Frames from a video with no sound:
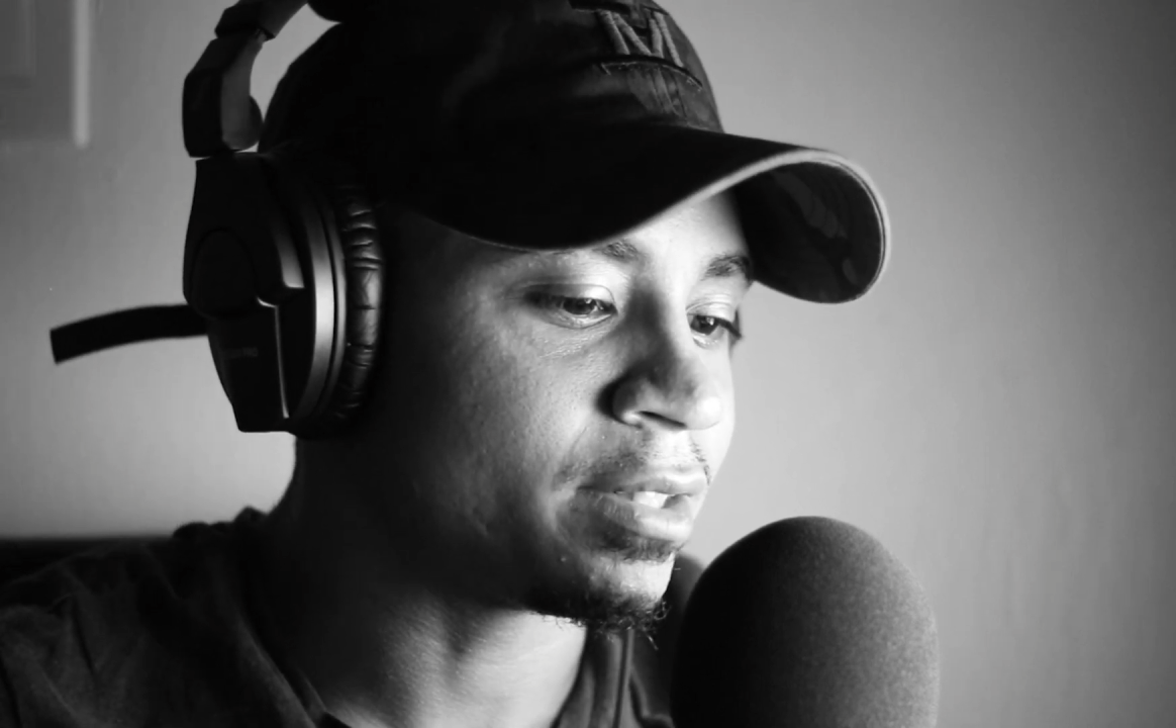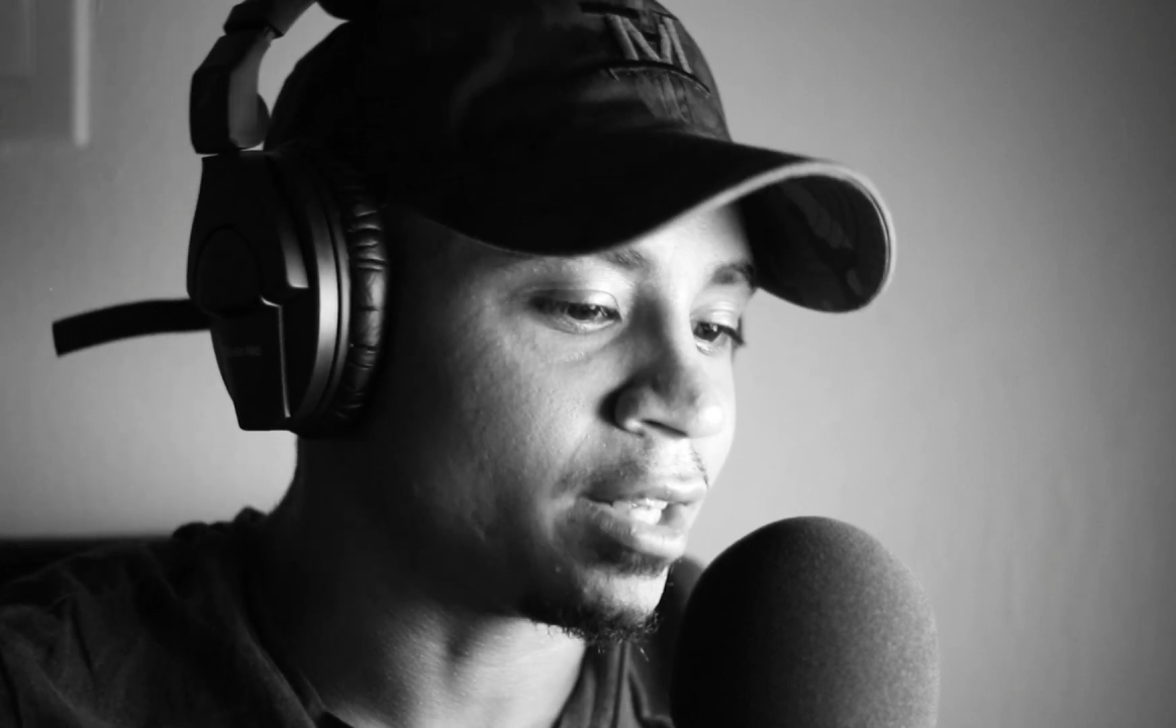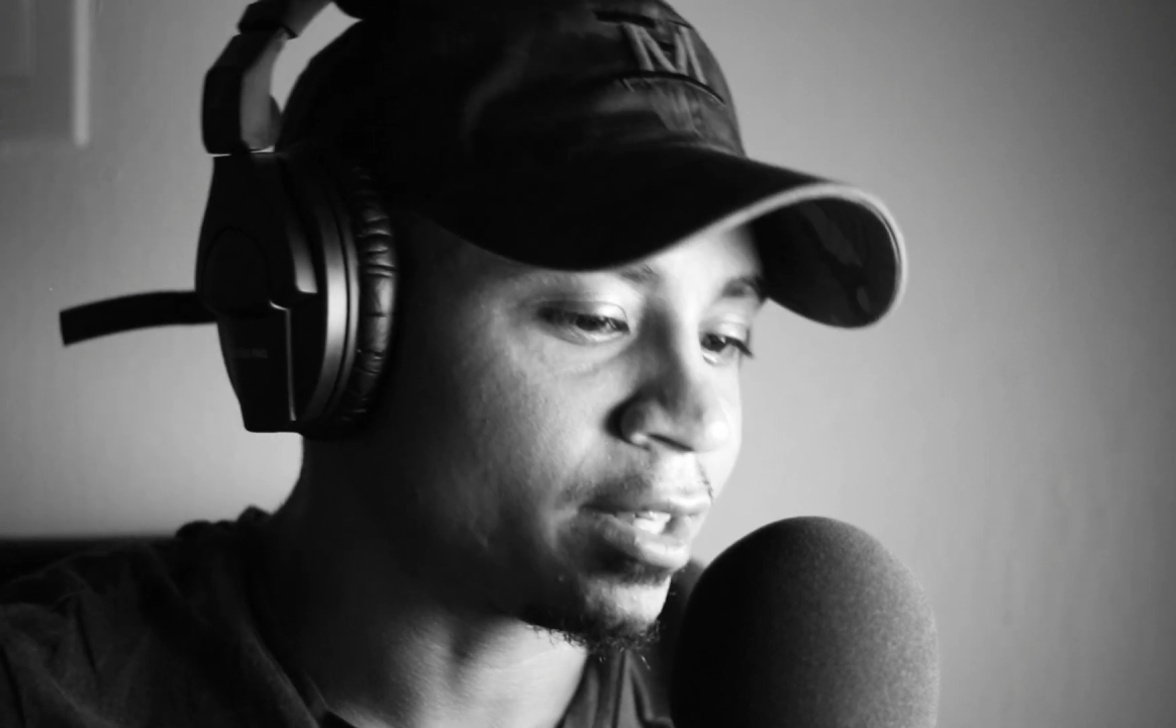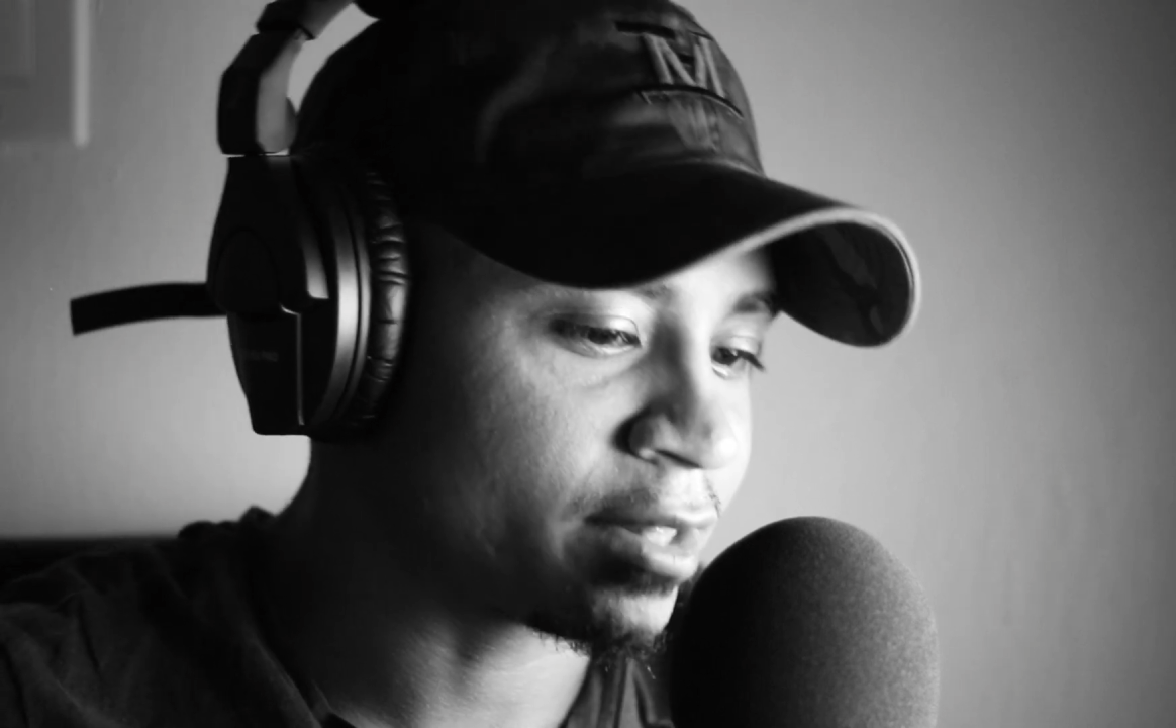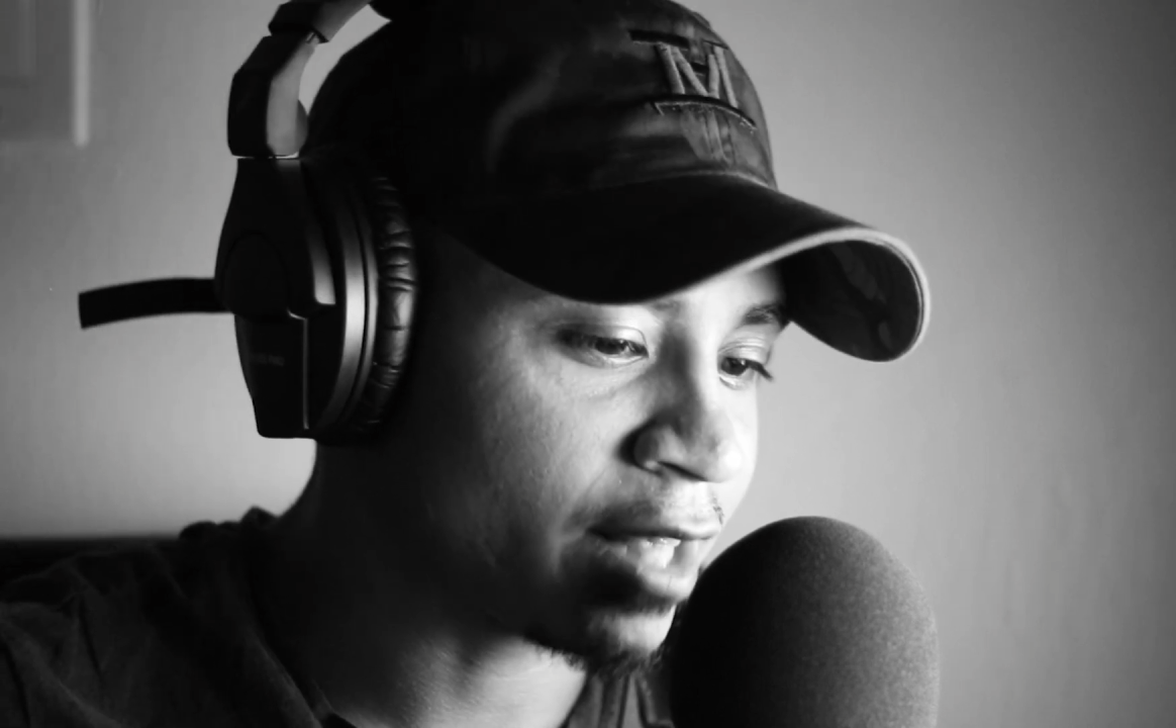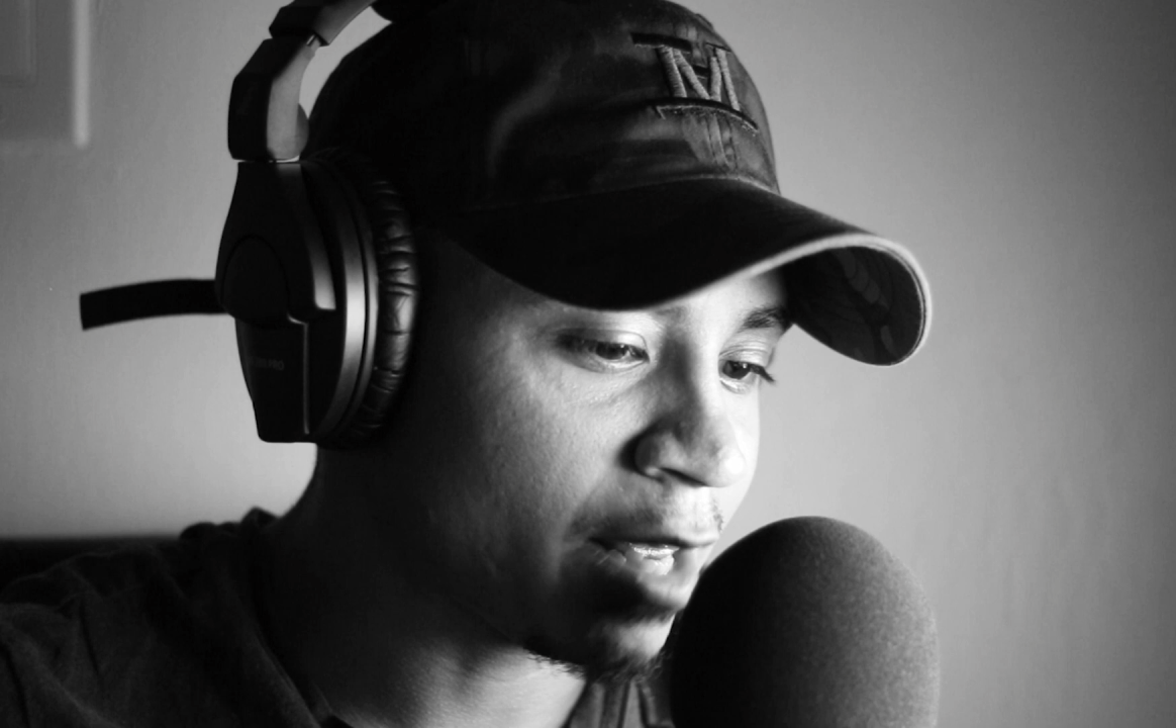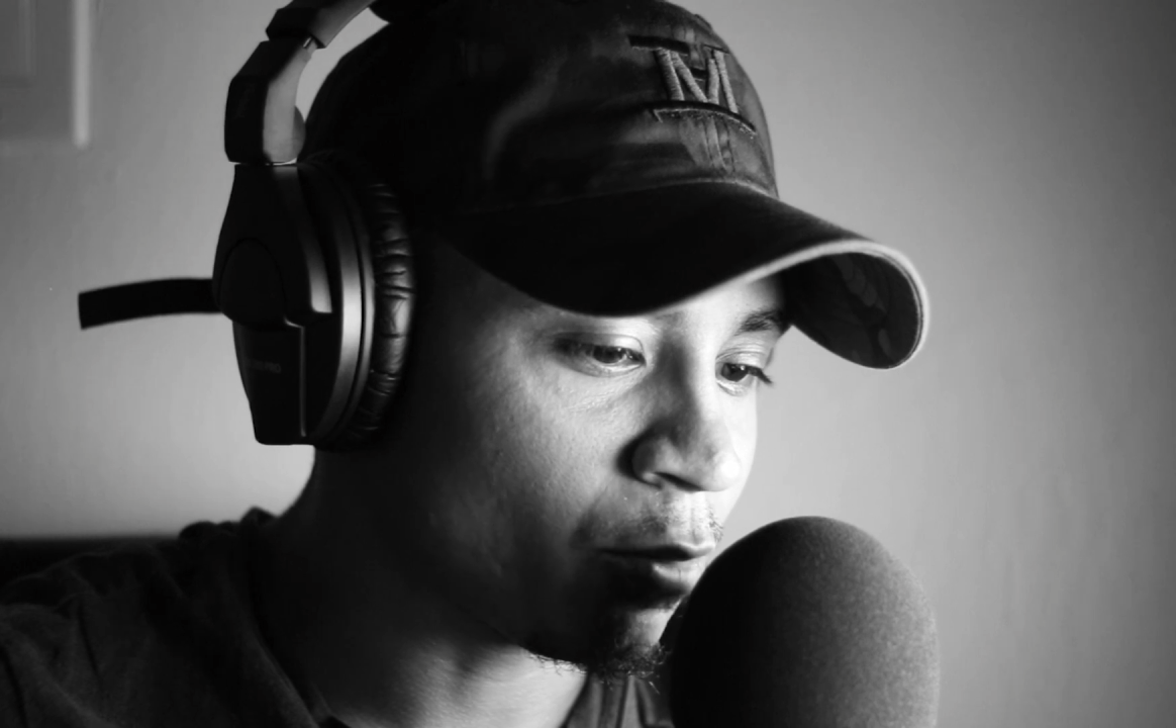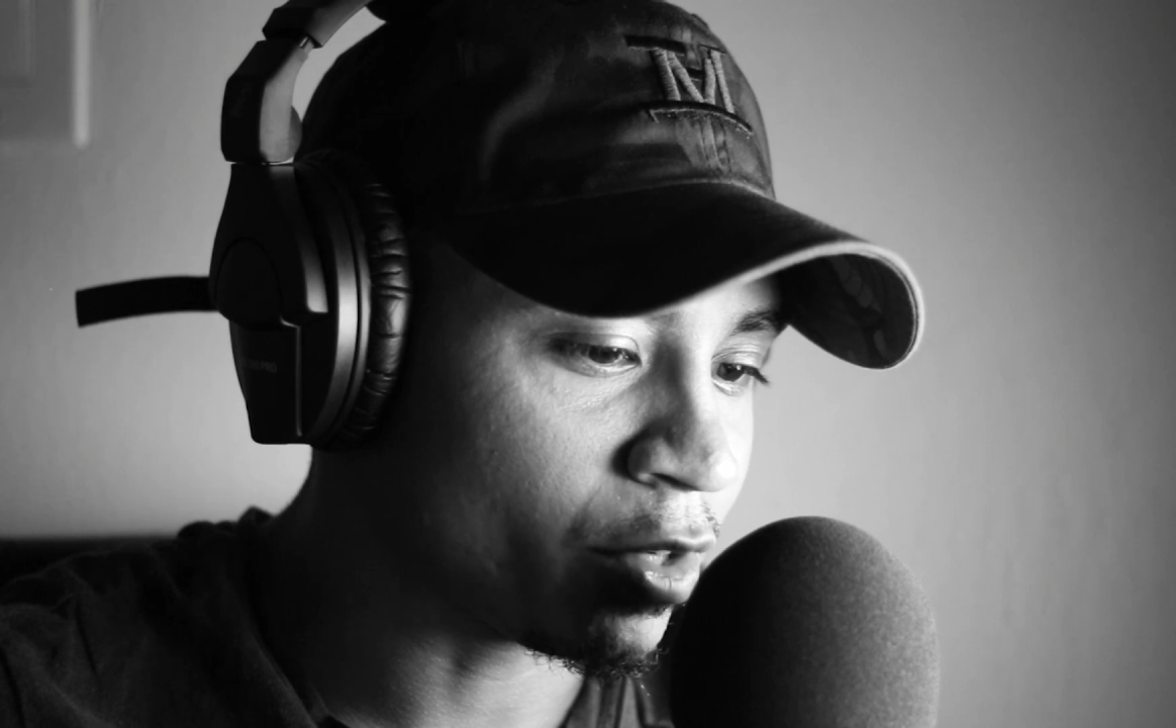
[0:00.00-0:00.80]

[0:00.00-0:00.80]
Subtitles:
then escape.